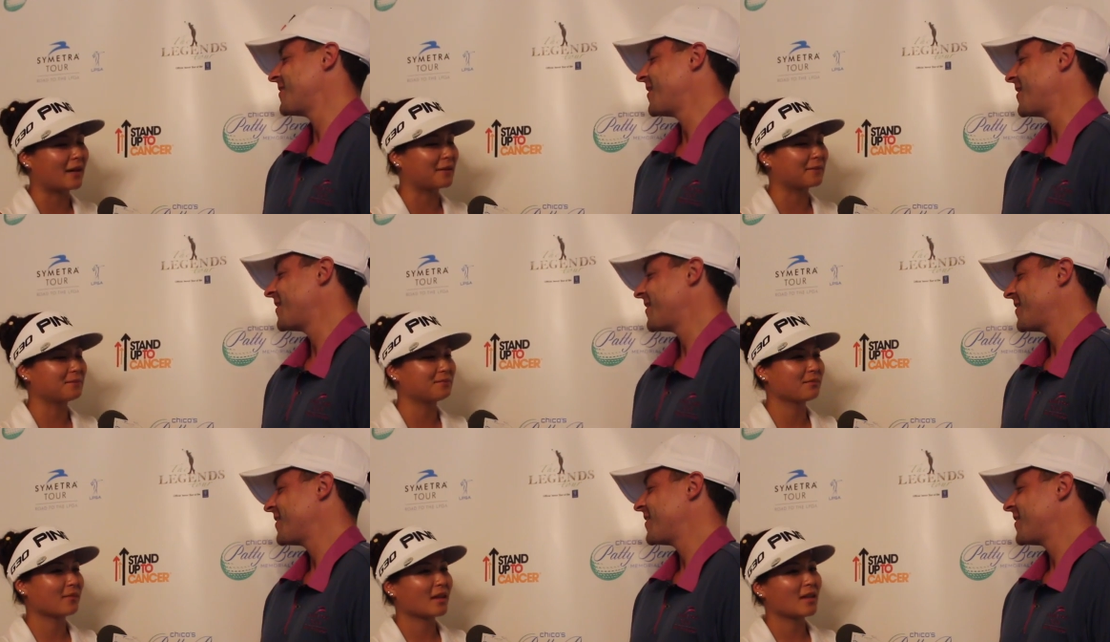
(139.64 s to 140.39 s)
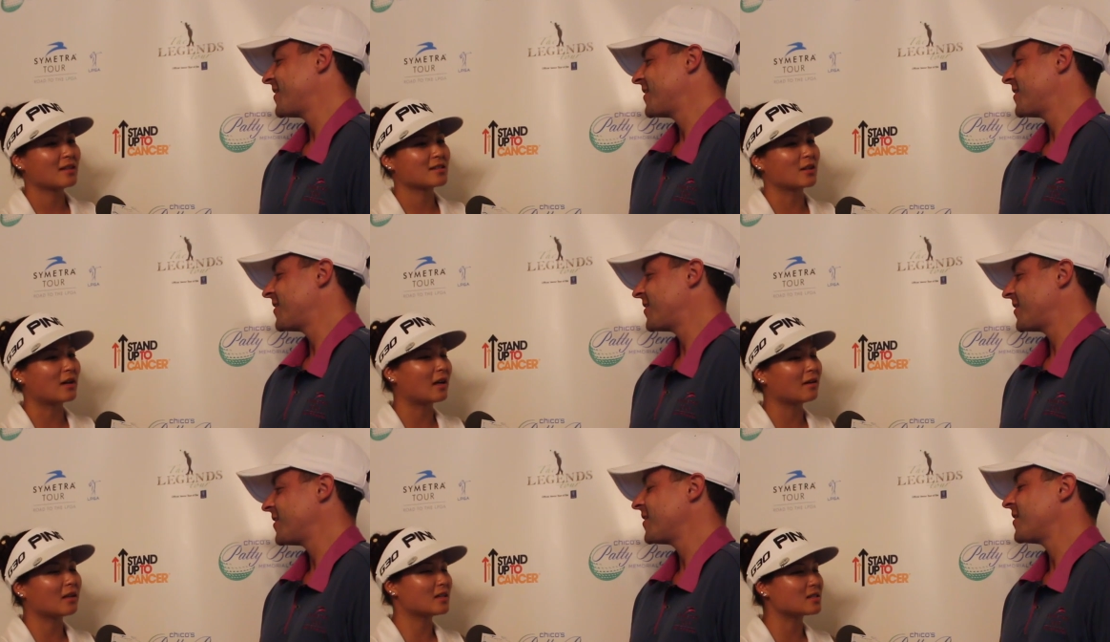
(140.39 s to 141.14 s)
Speaker 1: Um, so I,
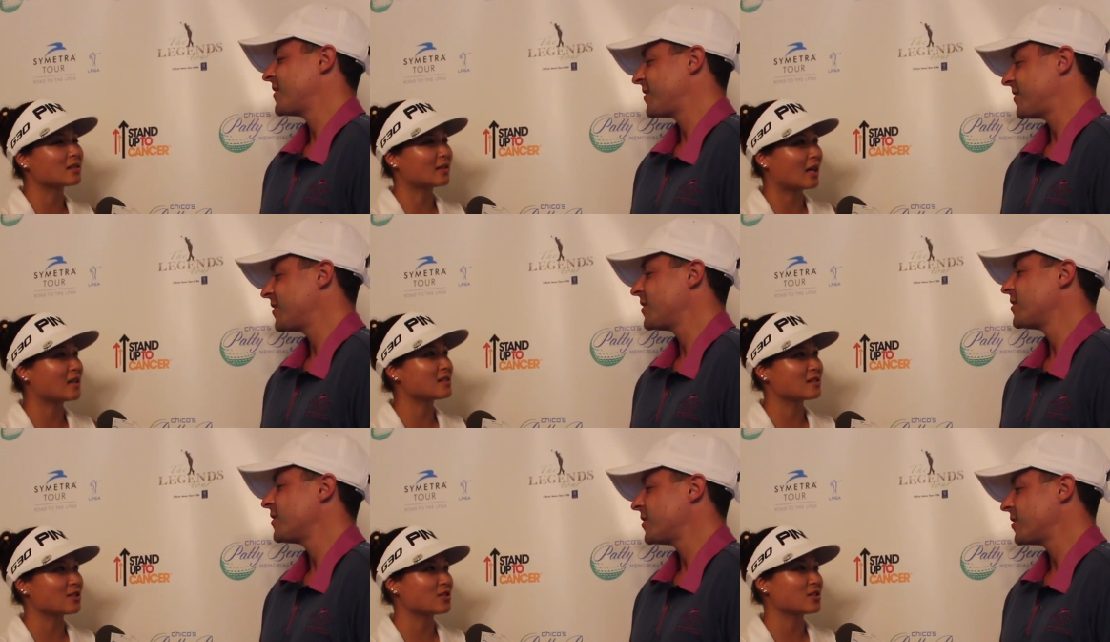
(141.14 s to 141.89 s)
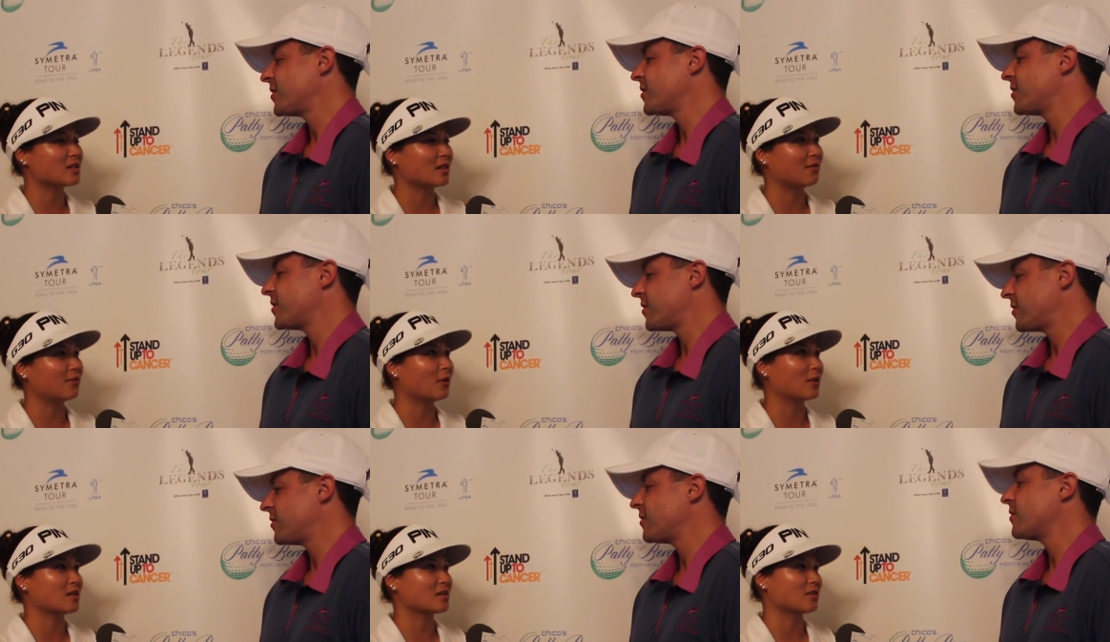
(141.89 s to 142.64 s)
it's nice just to
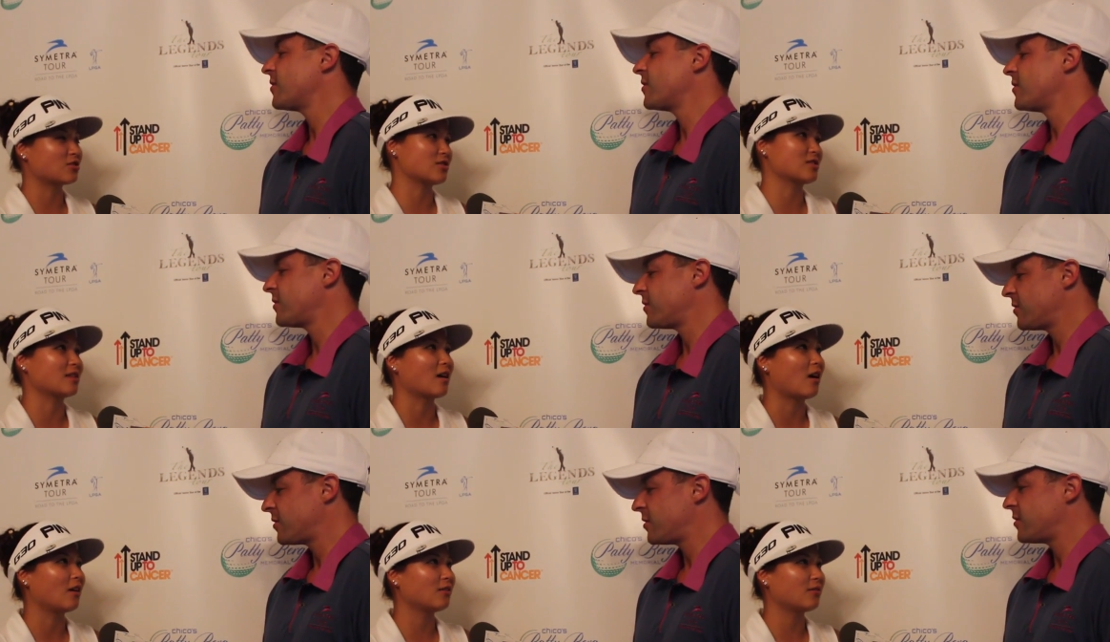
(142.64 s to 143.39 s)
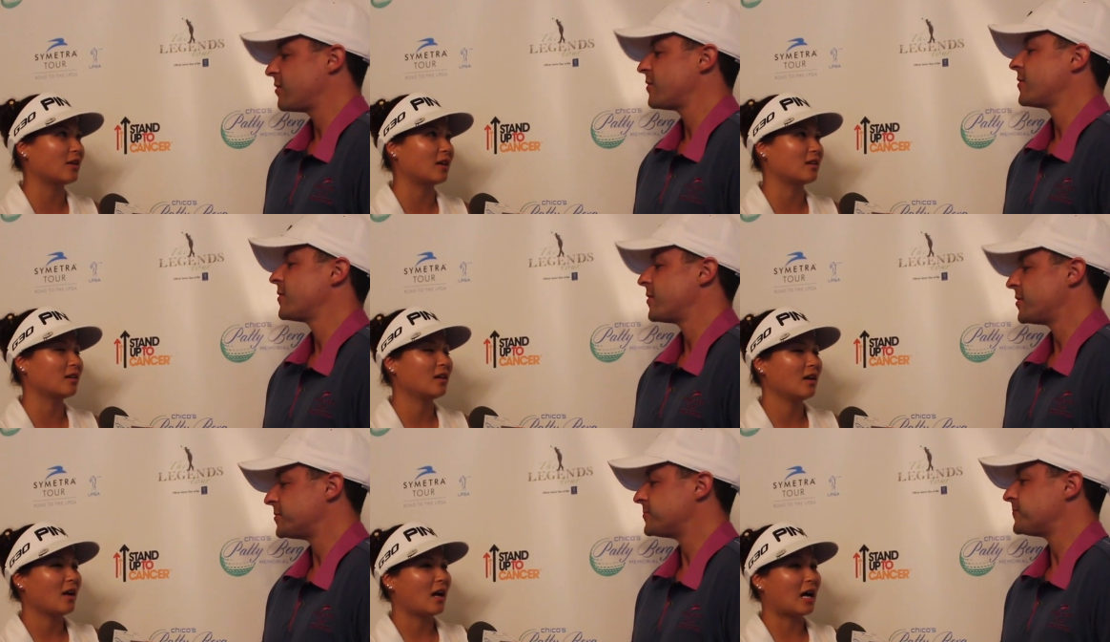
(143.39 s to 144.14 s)
focus on just golf, and
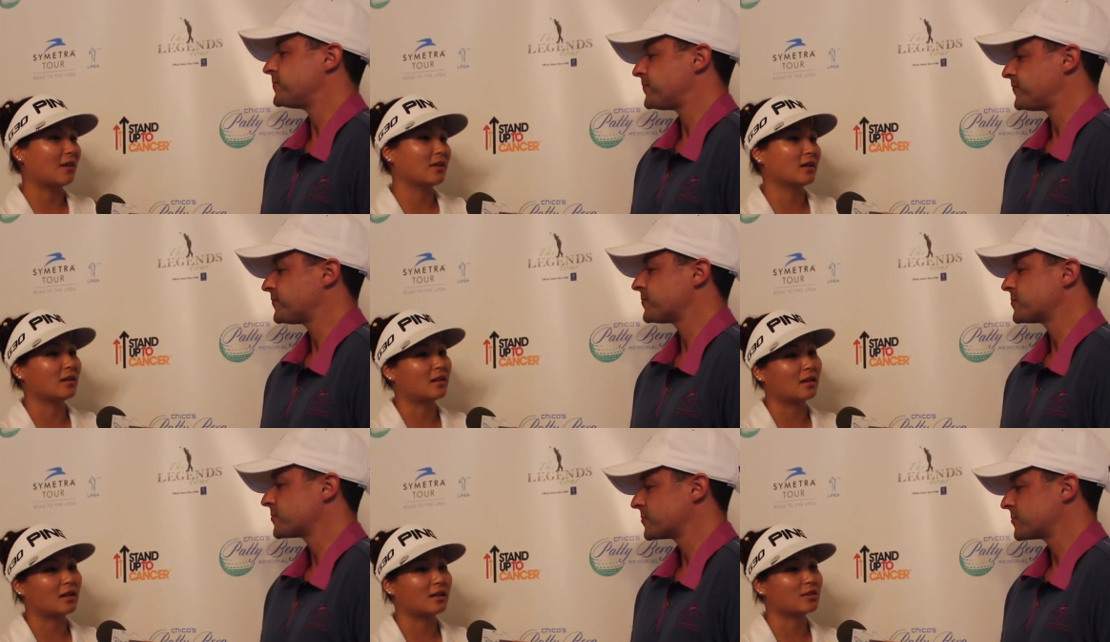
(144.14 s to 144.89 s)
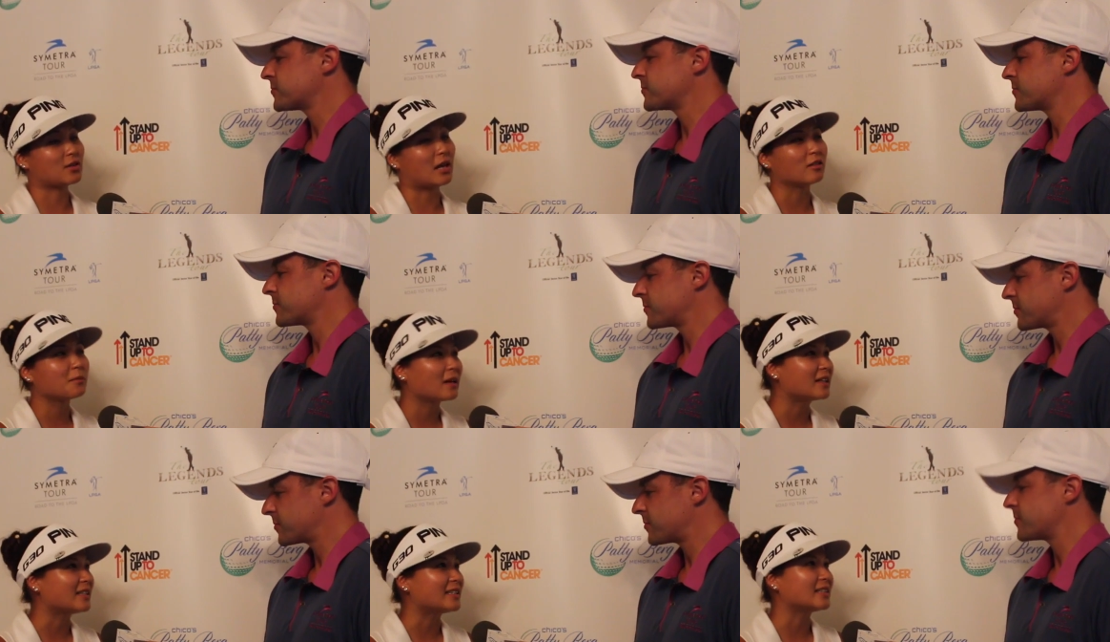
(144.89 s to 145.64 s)
I have a good uh, travel
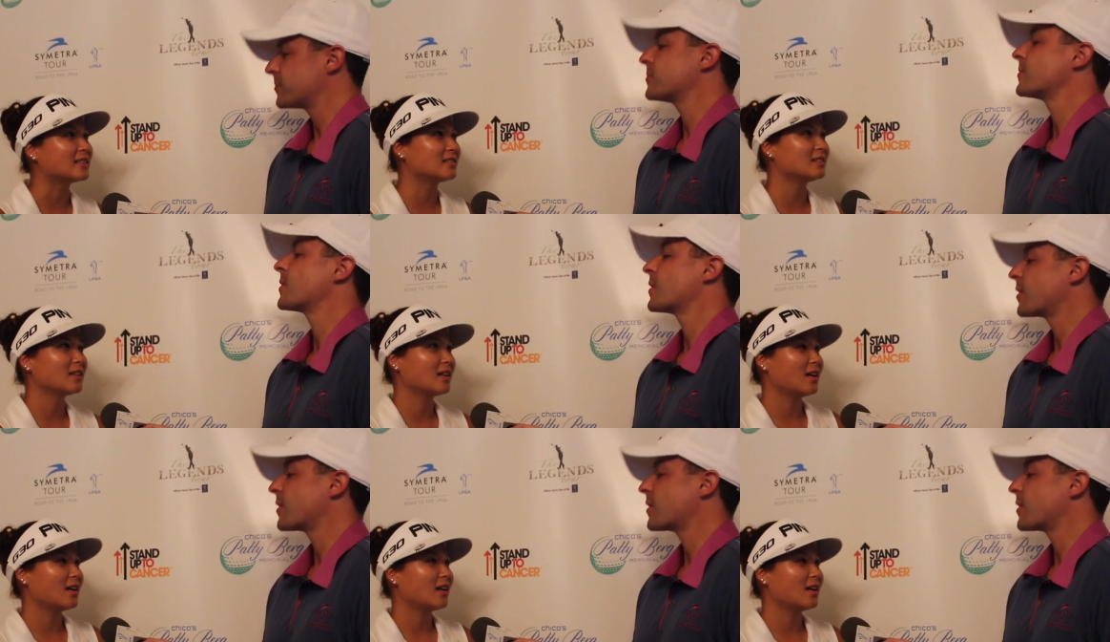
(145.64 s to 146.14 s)
buddy, and